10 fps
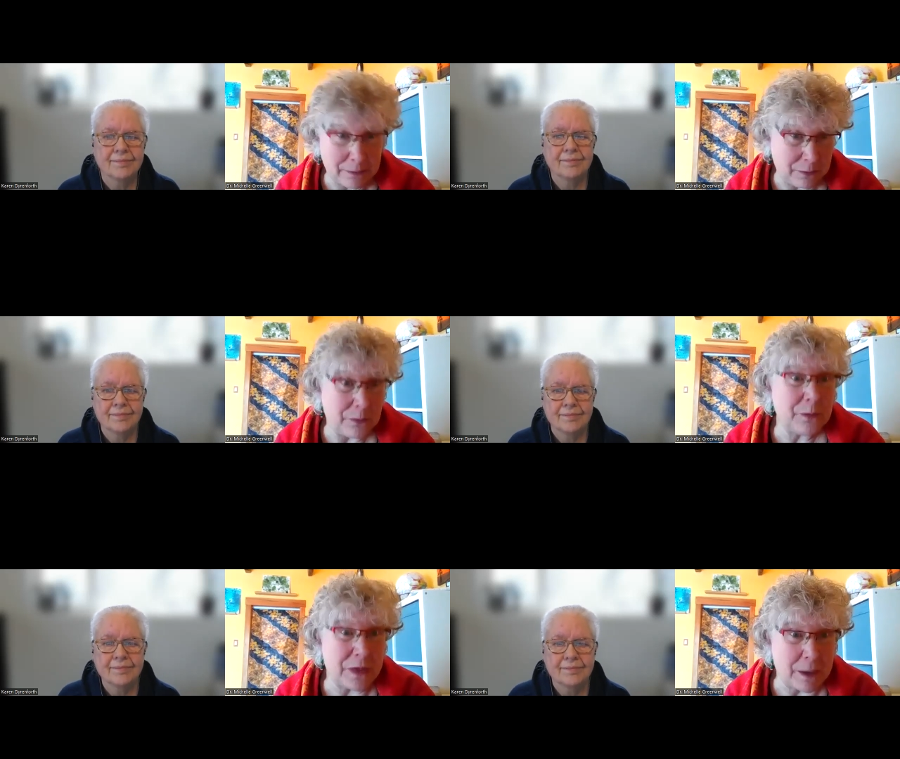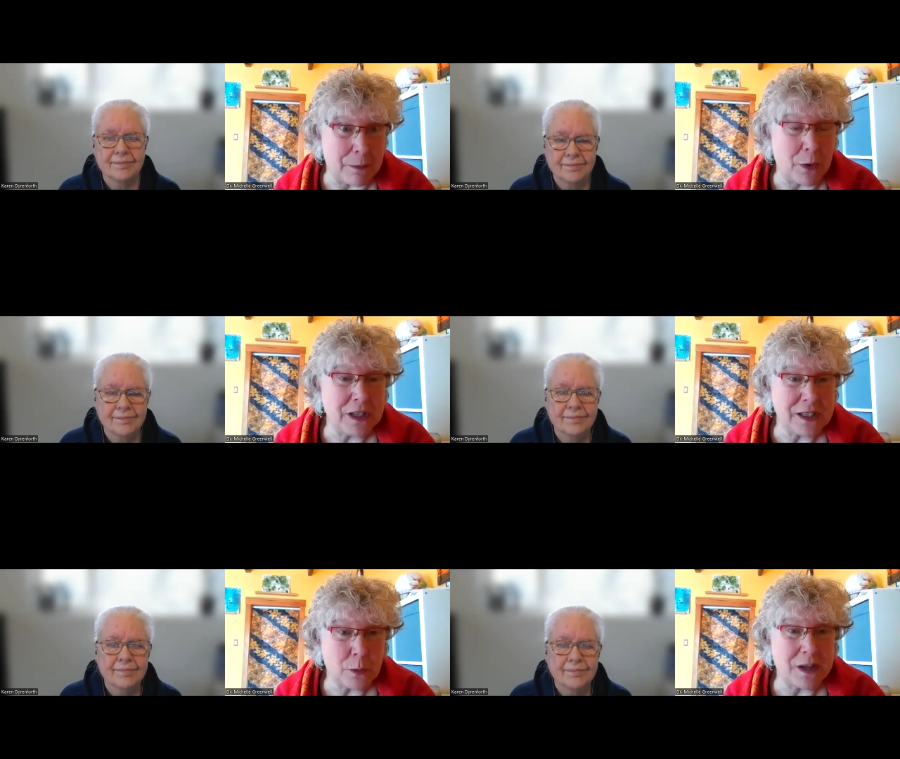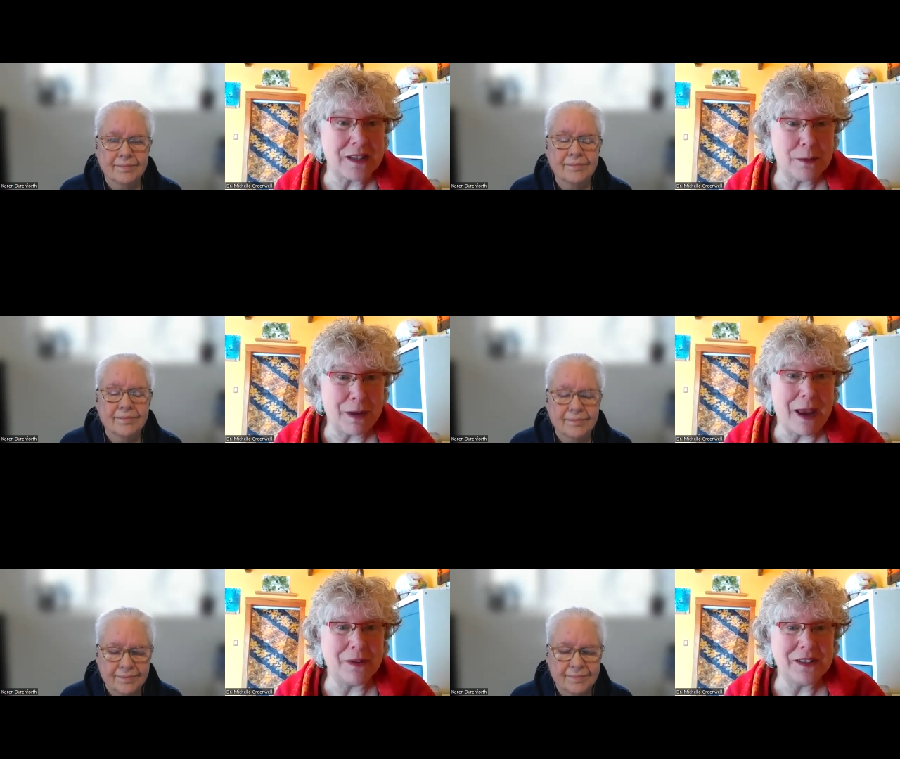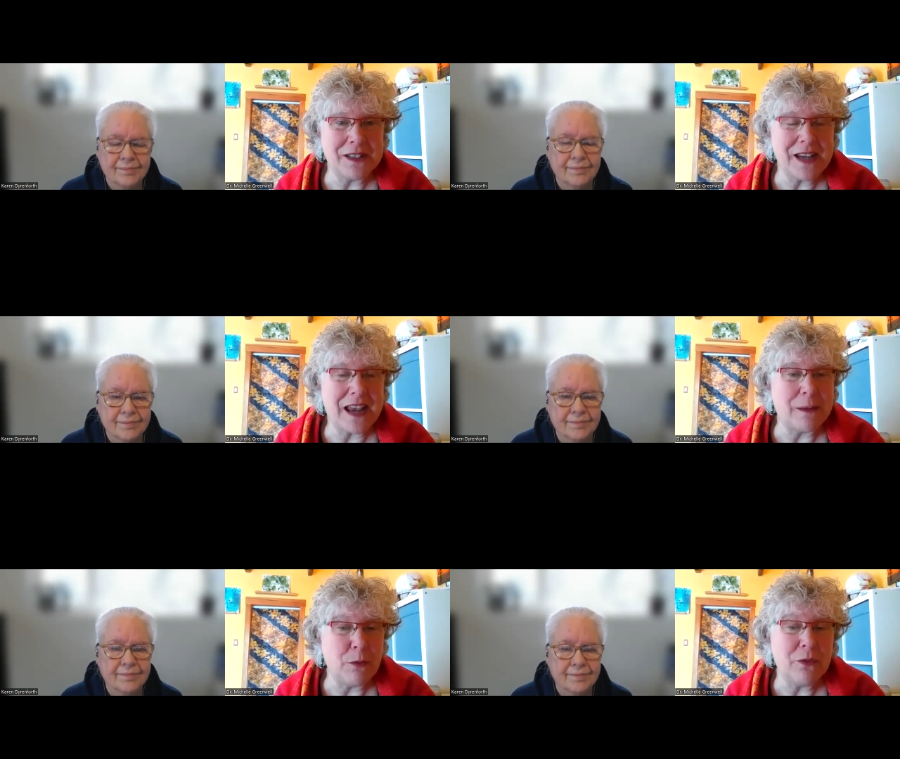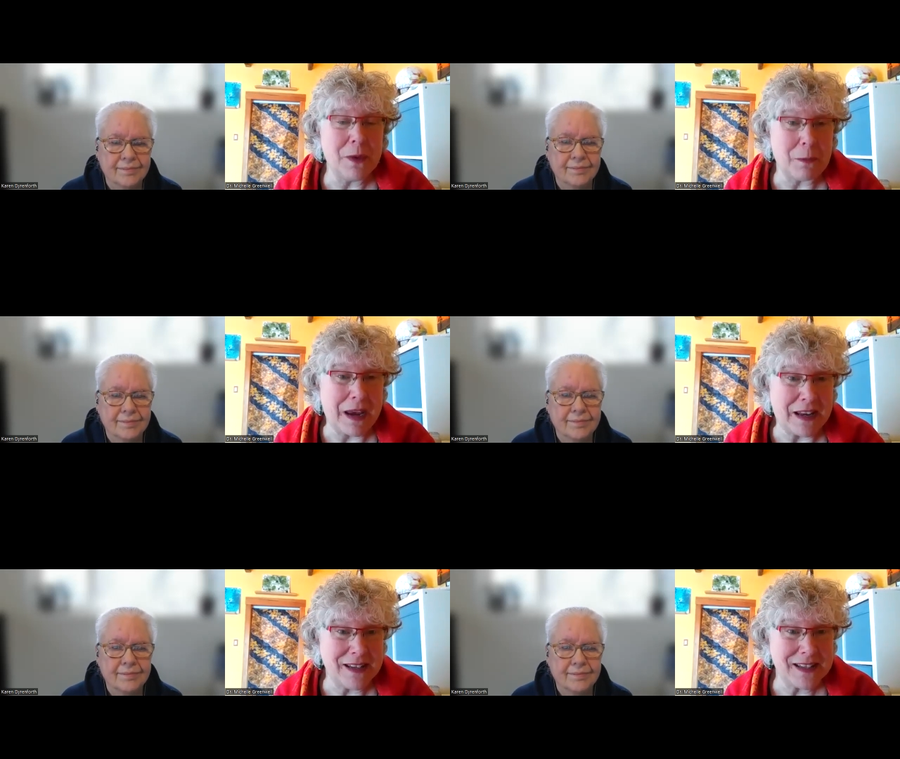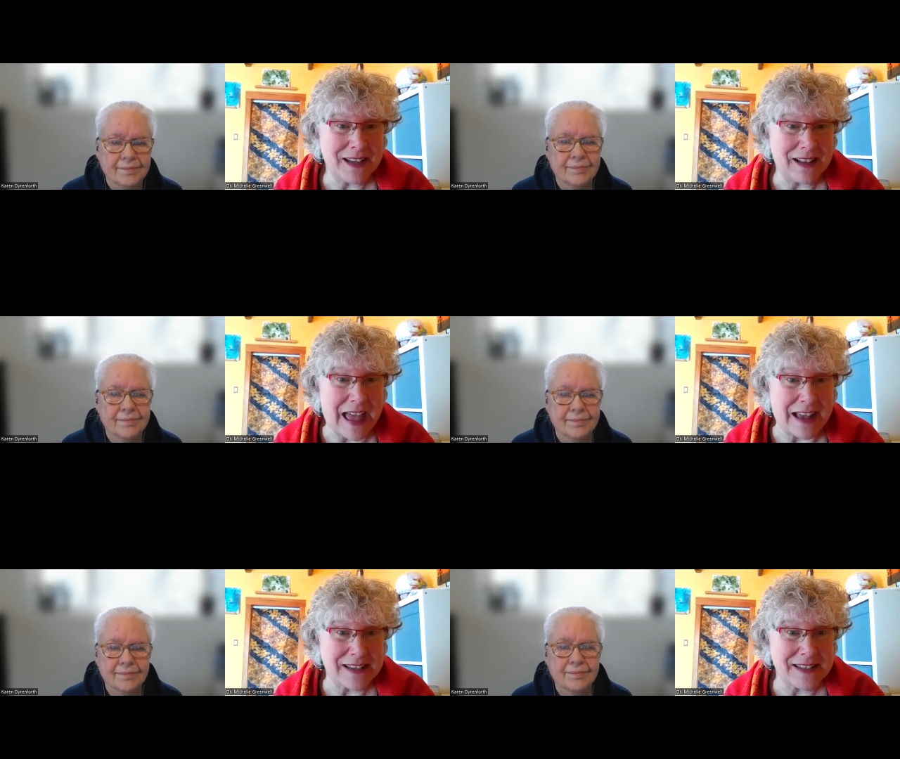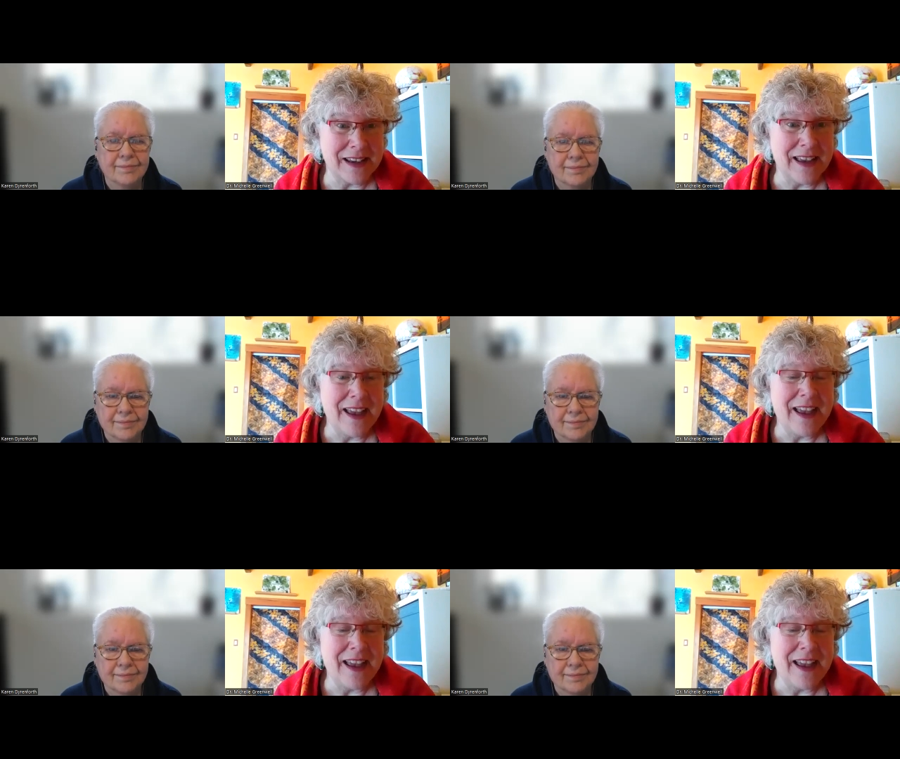Speaker 1: and the bonus was to be able to take the movement made easy class